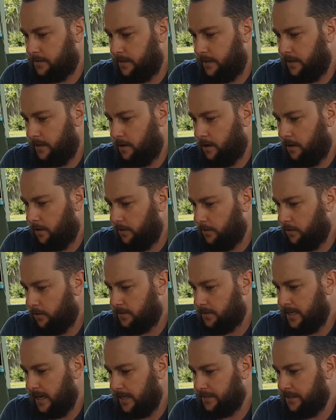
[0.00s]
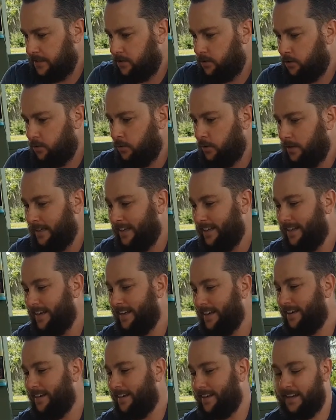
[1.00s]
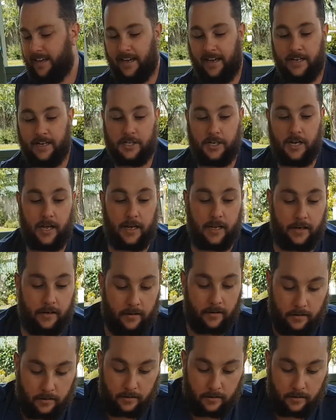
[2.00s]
the Condor Tactical Gear Keychain.